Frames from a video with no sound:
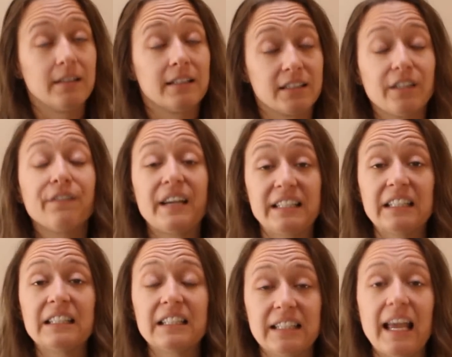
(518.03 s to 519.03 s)
Suffice
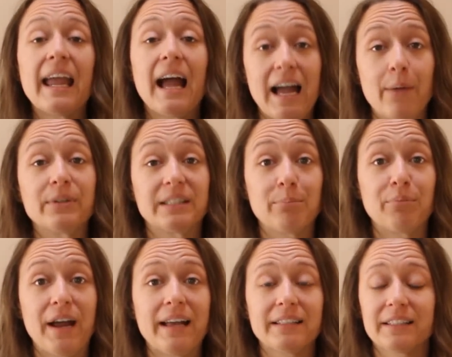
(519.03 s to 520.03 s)
it to say, I was
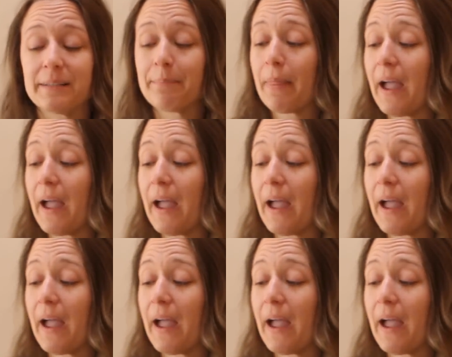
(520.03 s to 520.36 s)
impressed.